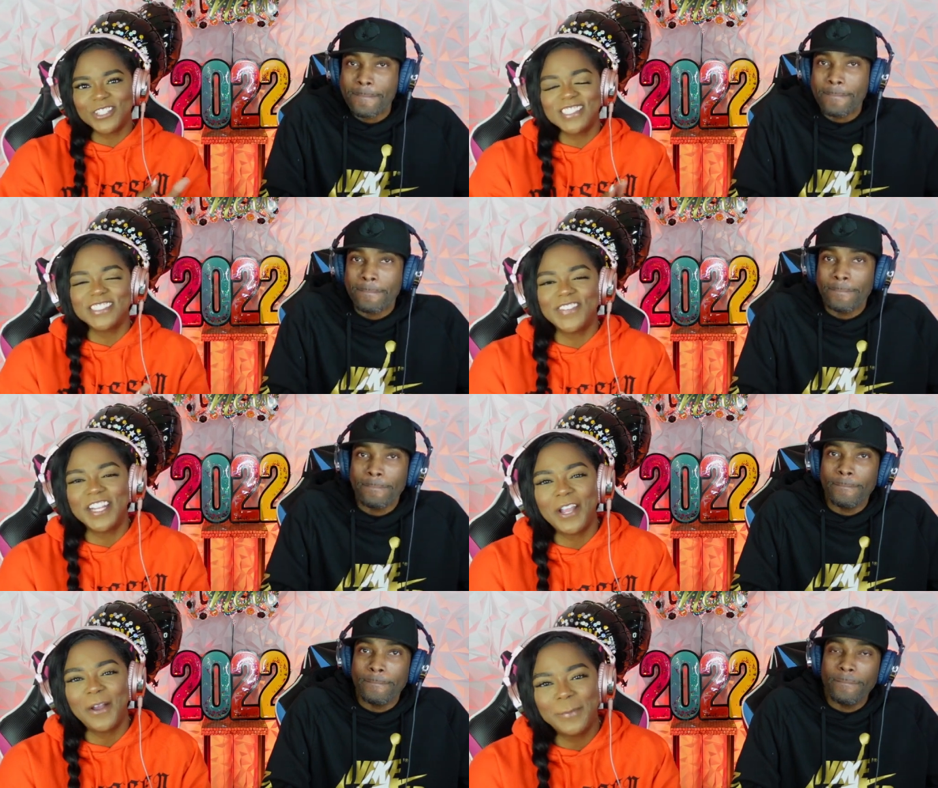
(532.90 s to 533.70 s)
Speaker 1: video,
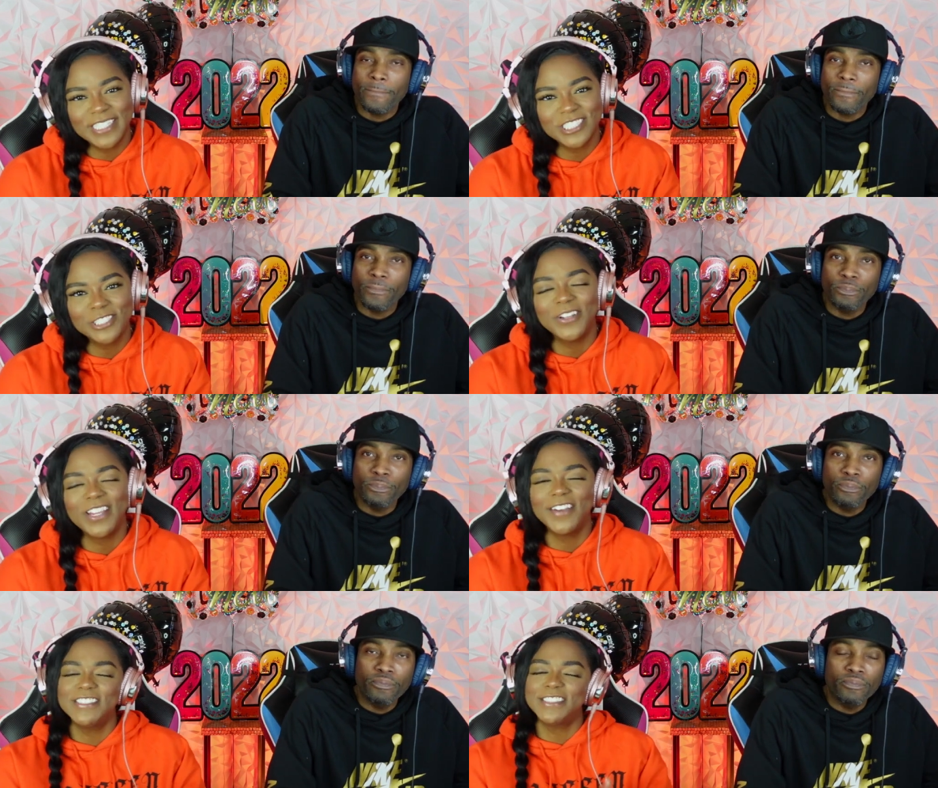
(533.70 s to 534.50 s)
be sure you give us
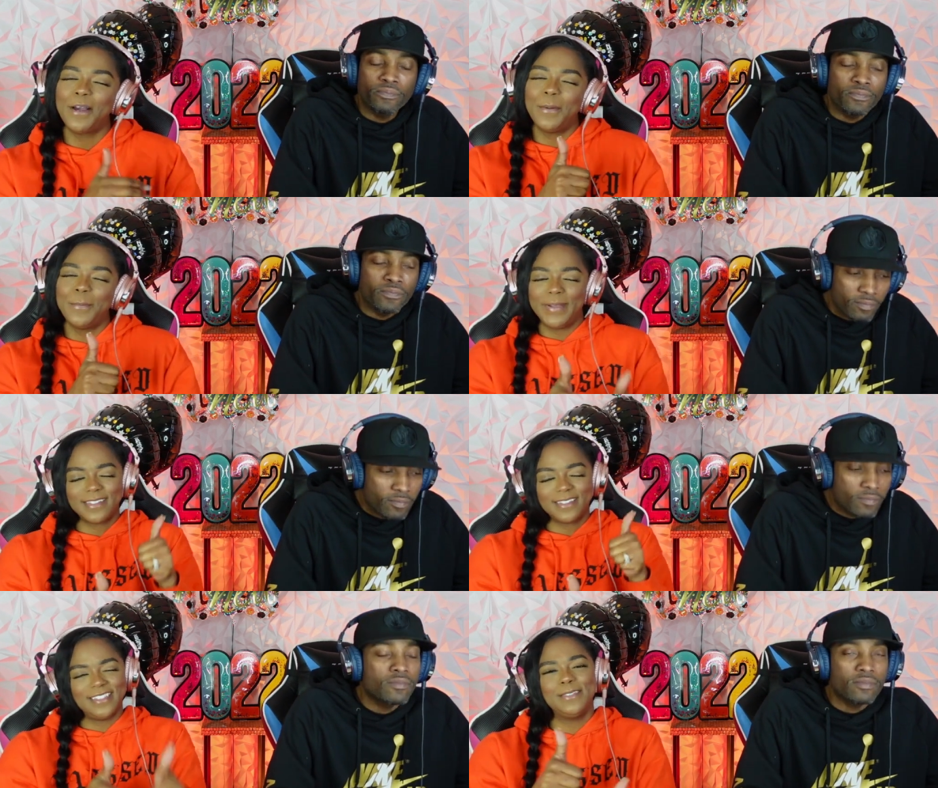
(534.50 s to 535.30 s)
a big
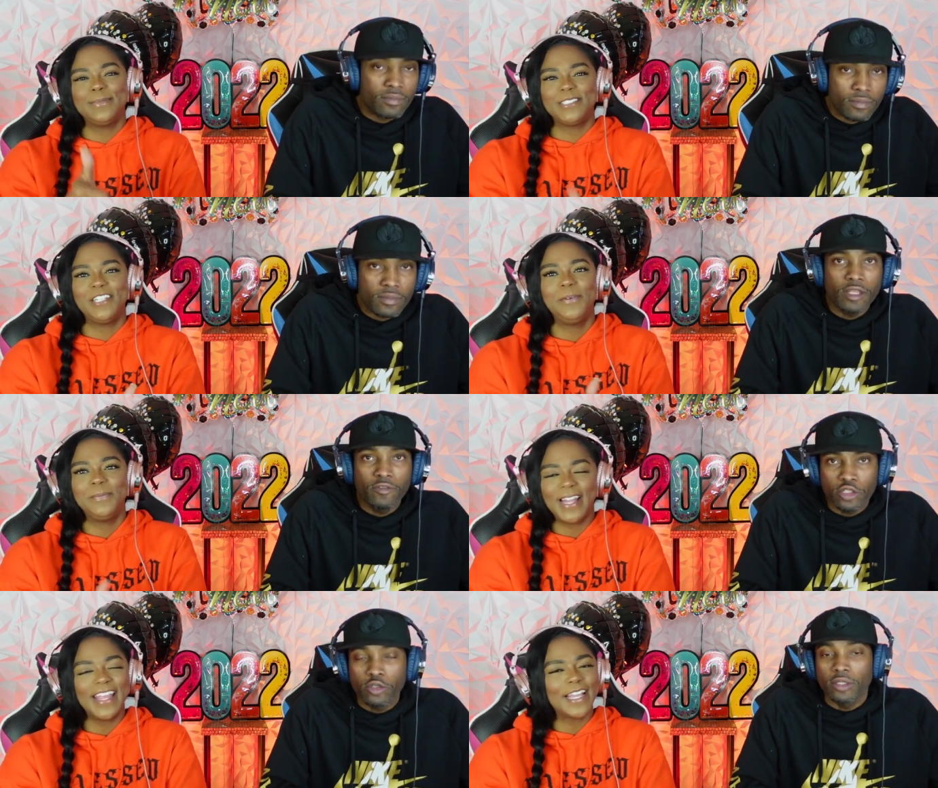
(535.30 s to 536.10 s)
thumbs up. For like, sure.
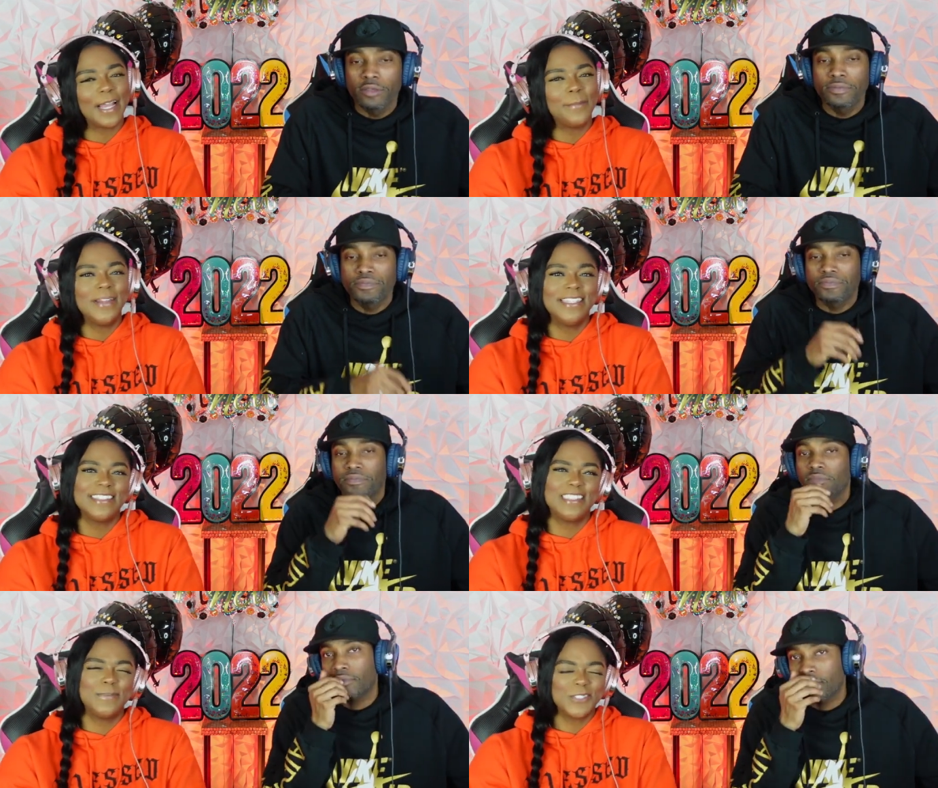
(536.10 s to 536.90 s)
comment, and
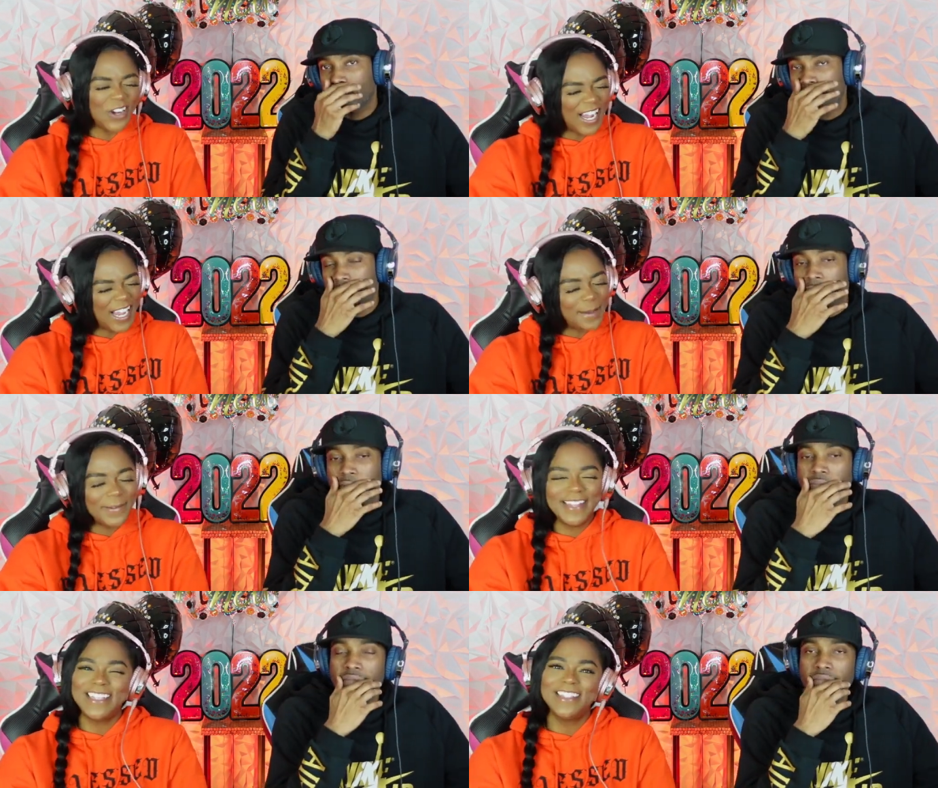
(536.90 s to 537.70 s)
subscribe. Hit that
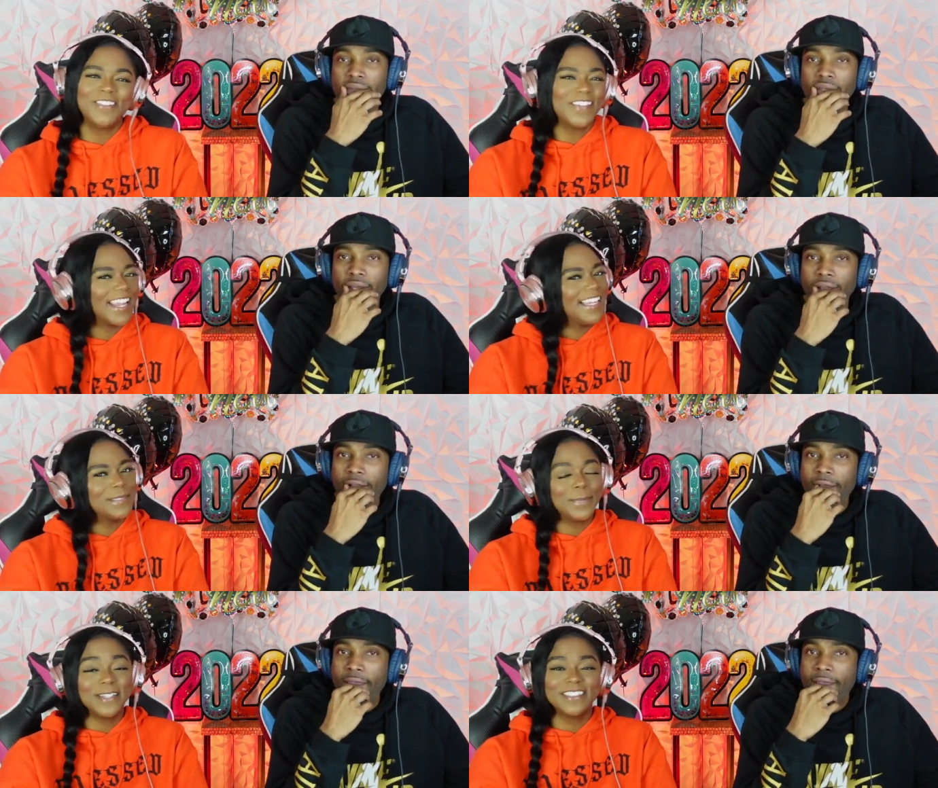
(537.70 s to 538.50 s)
notification bell
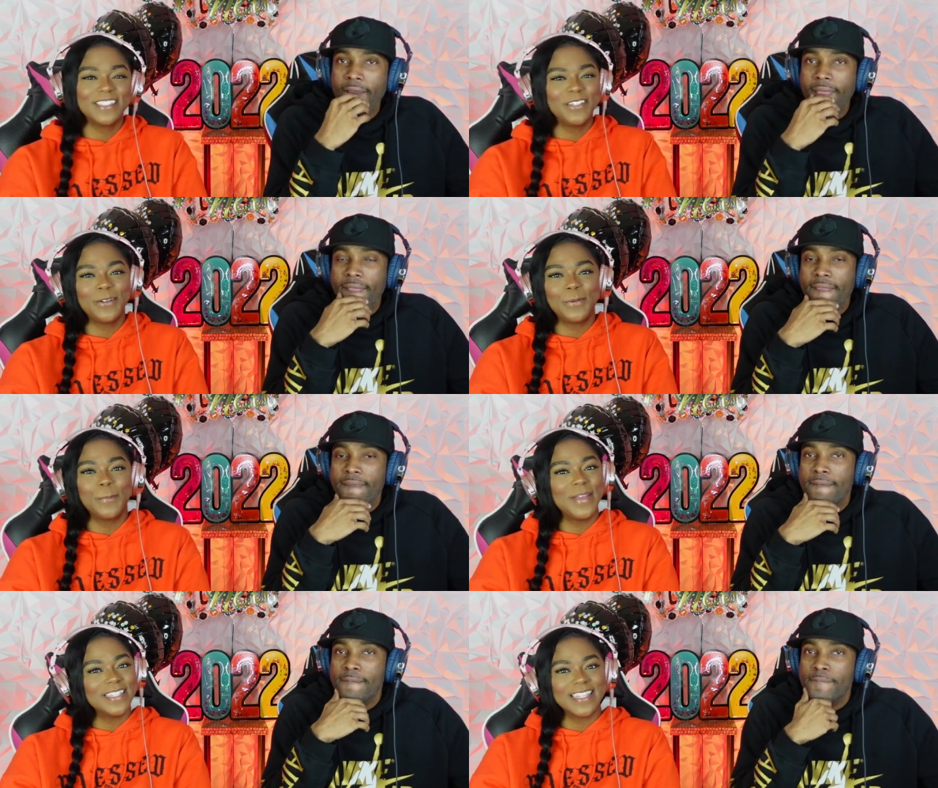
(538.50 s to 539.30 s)
so you don't miss
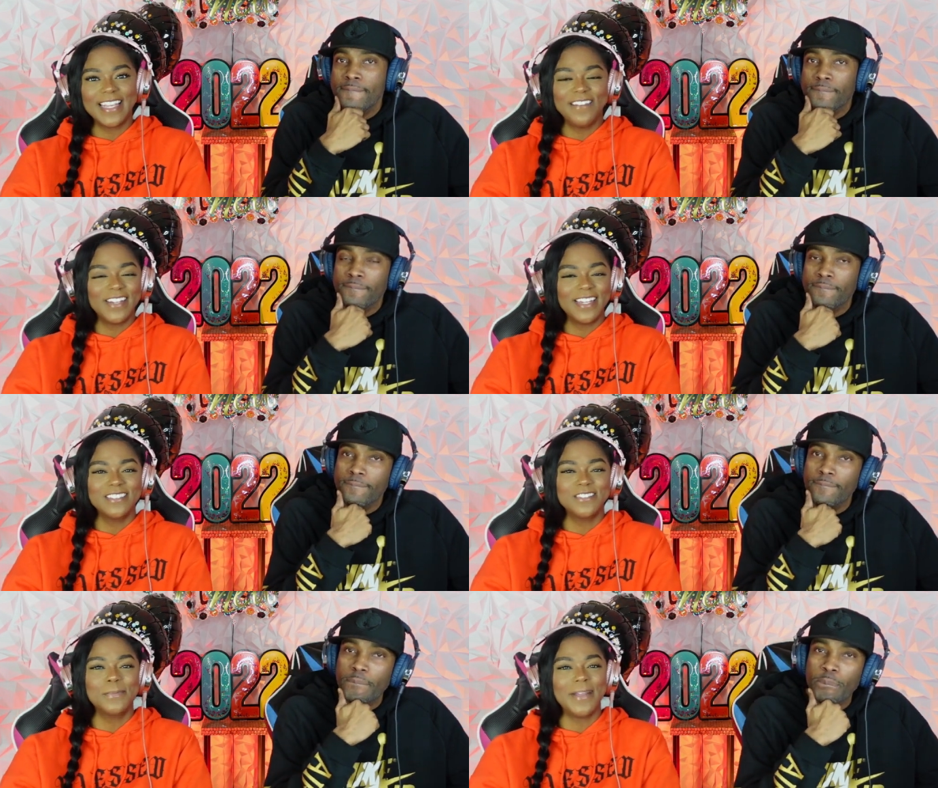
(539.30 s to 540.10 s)
any videos from
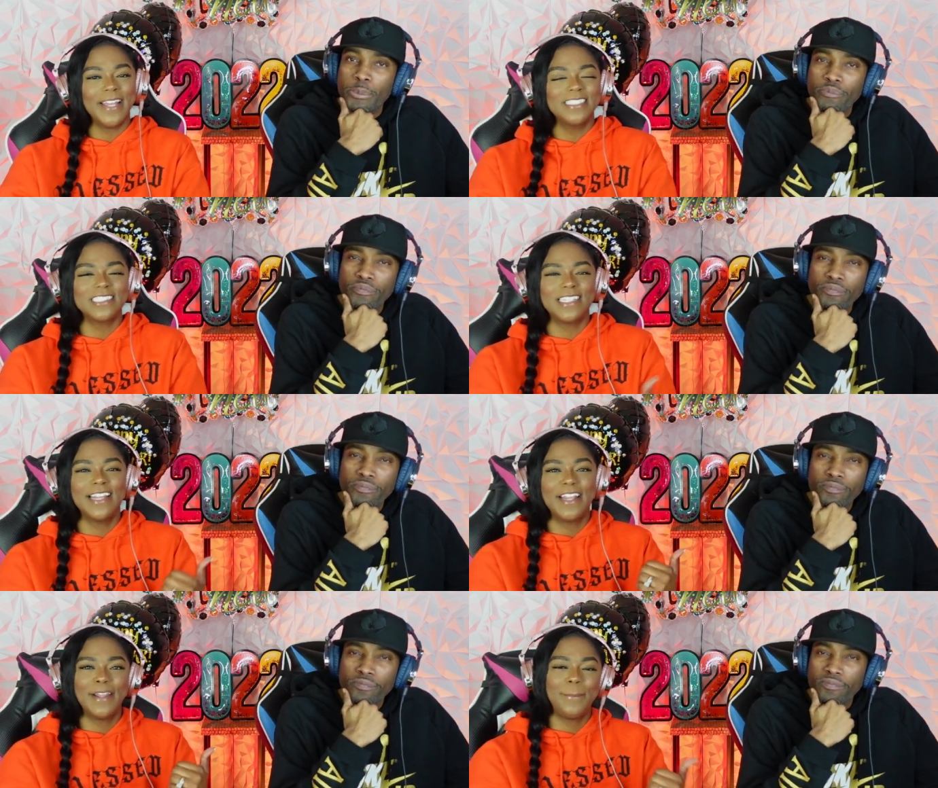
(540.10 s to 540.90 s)
Asia
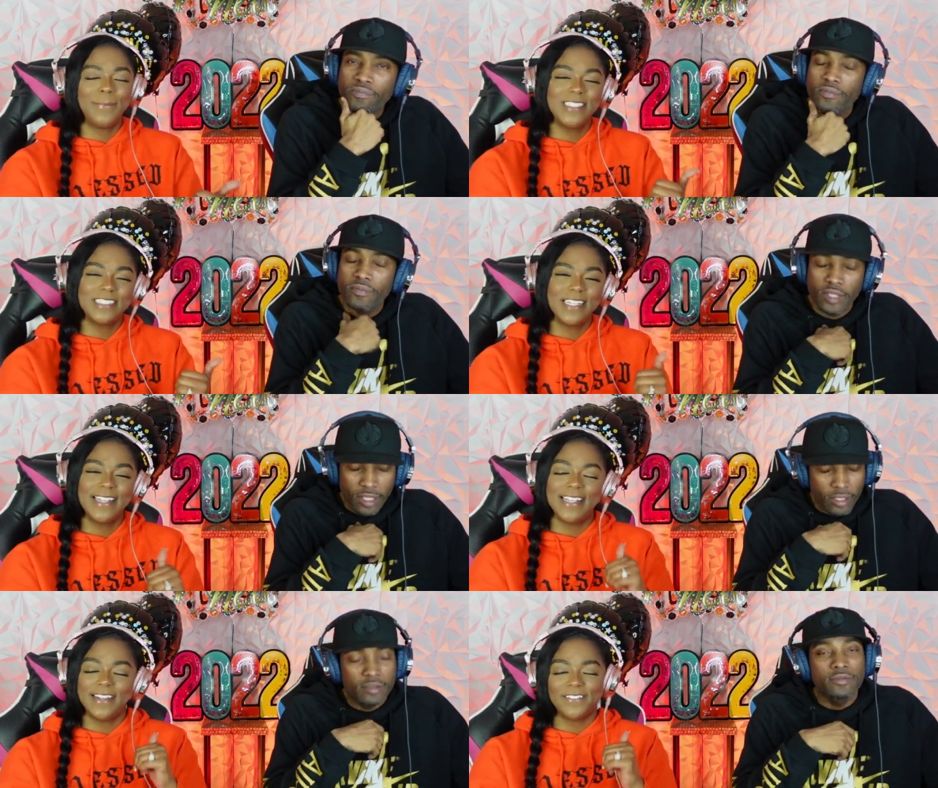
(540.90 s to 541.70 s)
and BJ. And if
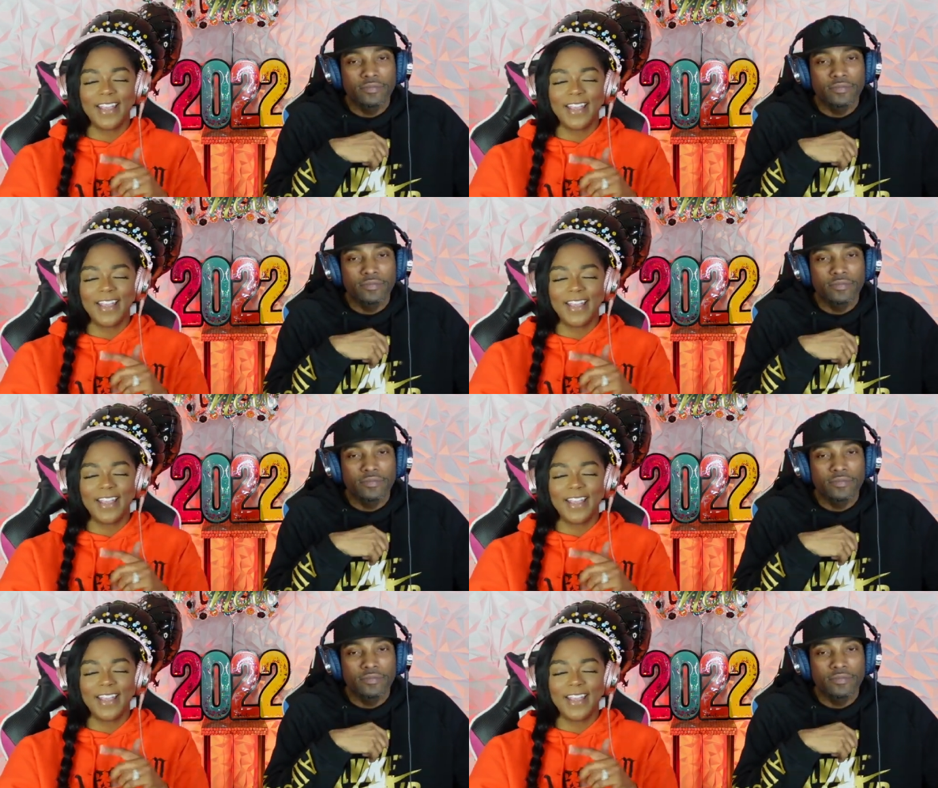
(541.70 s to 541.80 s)
ain't